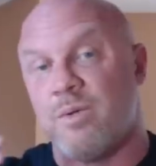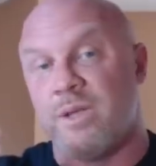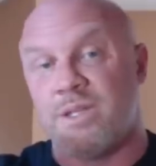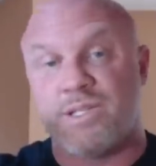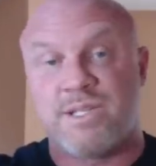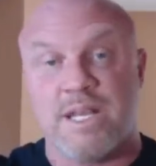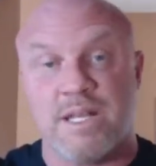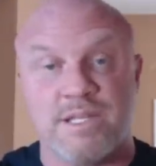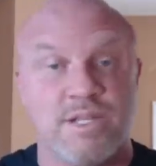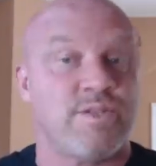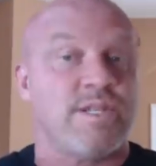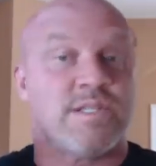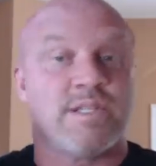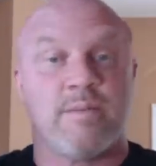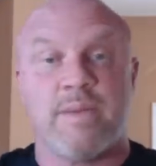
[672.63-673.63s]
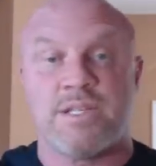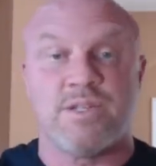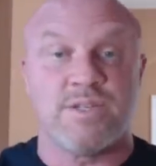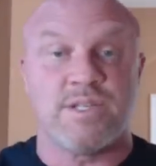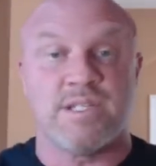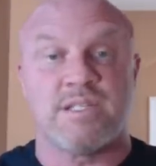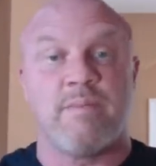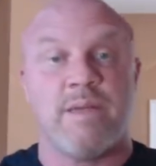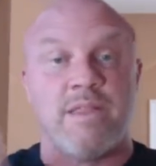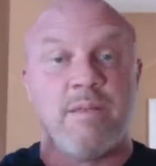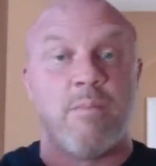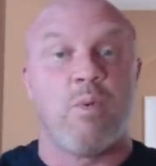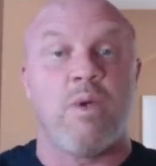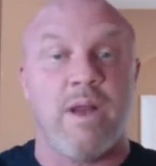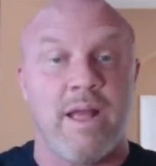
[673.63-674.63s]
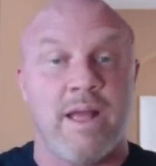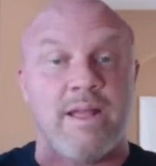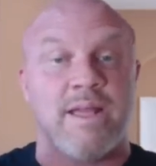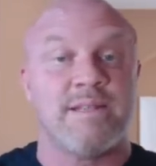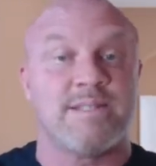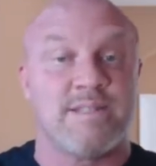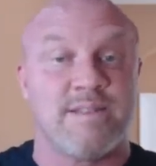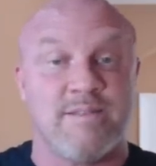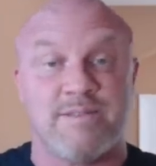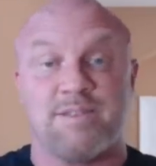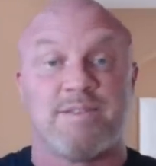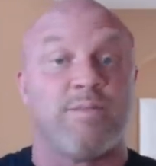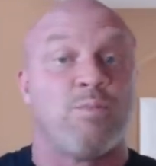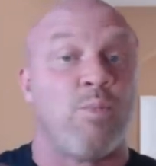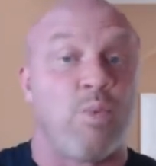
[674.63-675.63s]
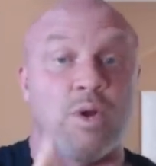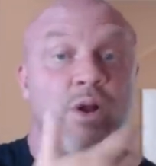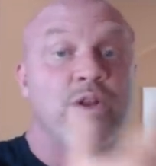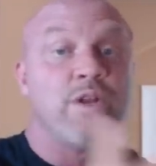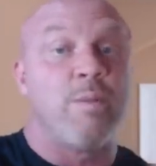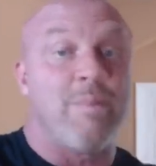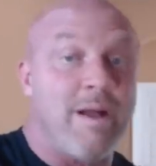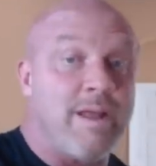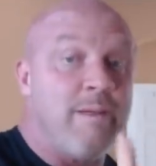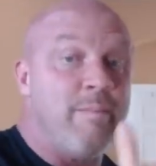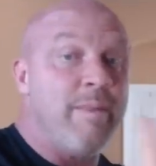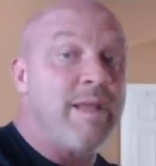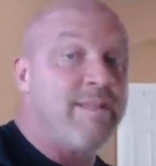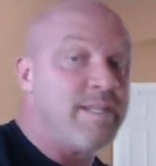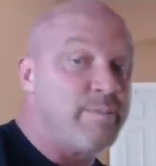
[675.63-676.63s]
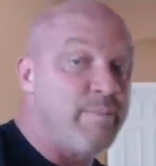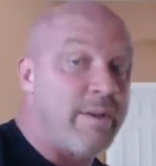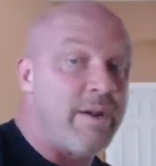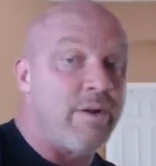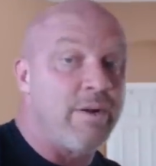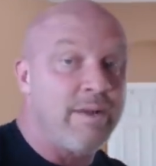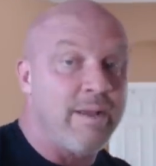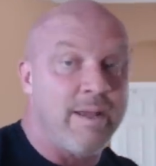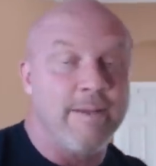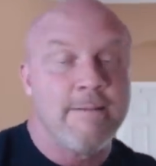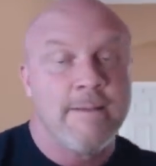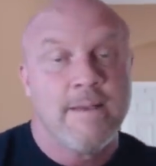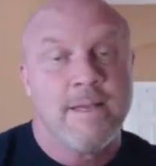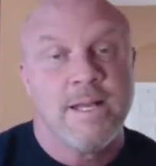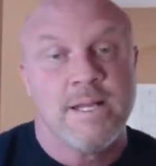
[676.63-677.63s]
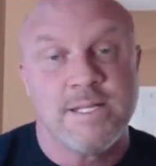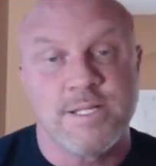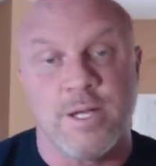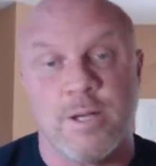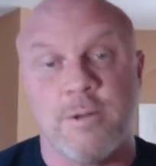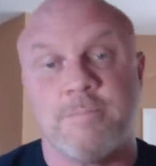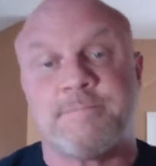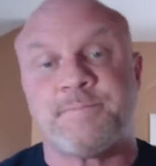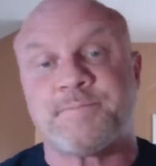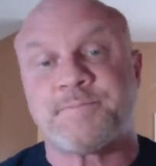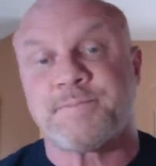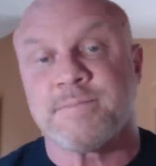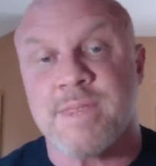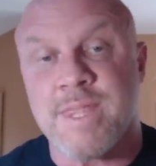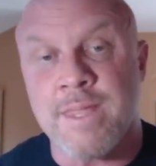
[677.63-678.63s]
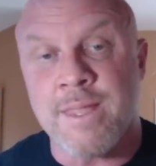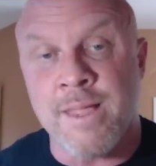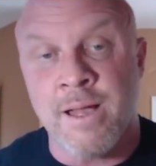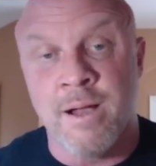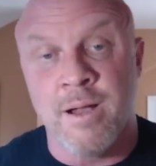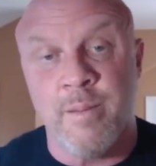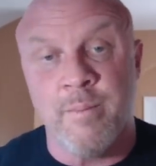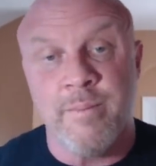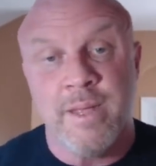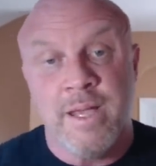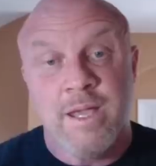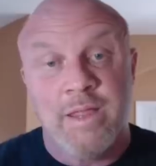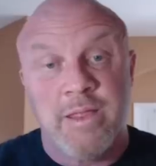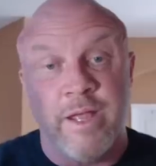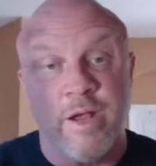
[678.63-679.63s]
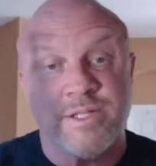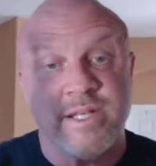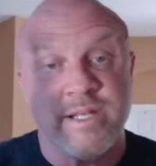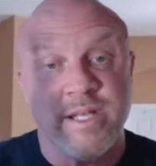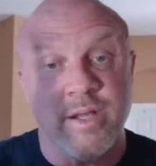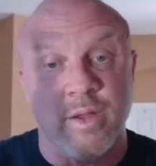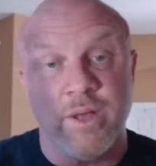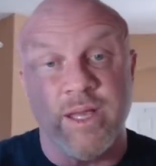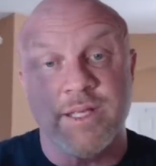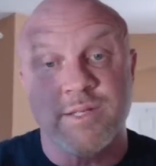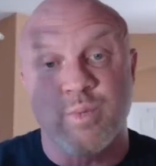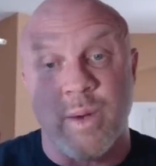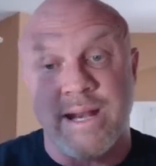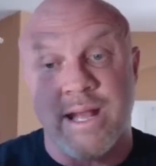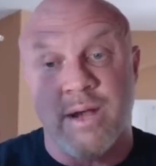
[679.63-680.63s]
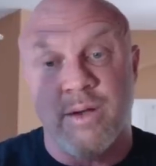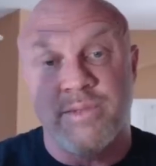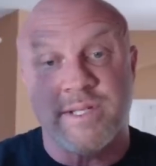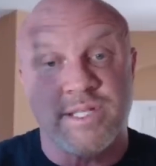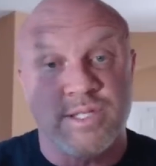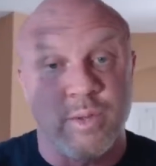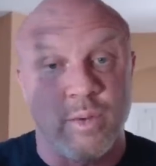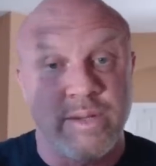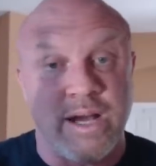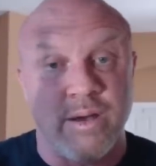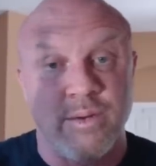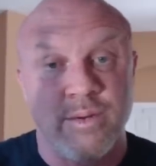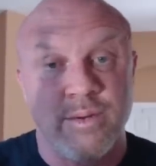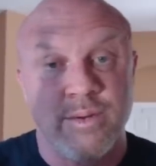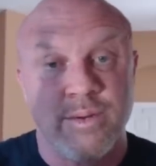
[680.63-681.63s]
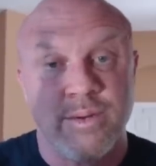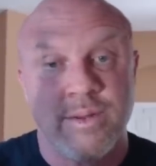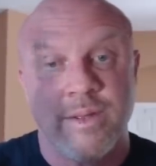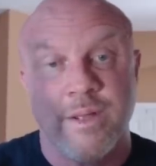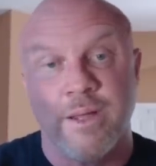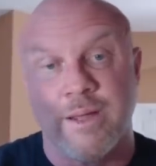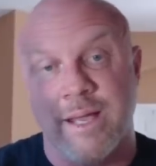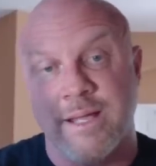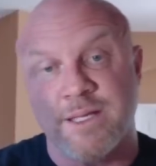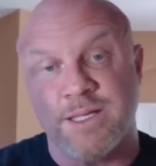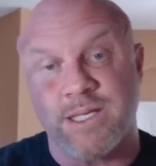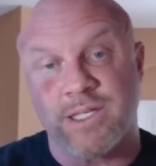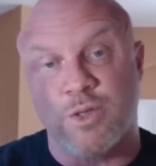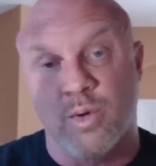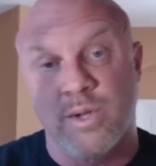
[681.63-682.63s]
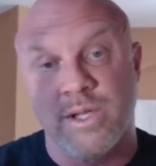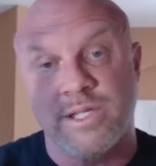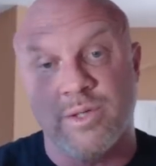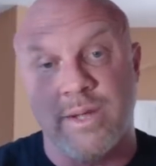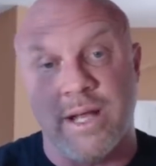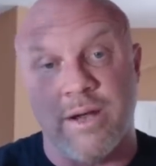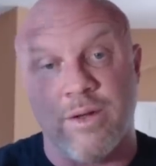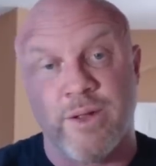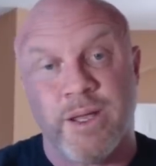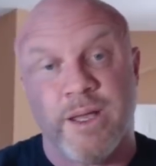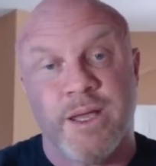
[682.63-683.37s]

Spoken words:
it just gets in your system, and the more it gets to work on your body and make things better, okay? So here's the deal, is right now this is sold out, okay? This is totally sold out.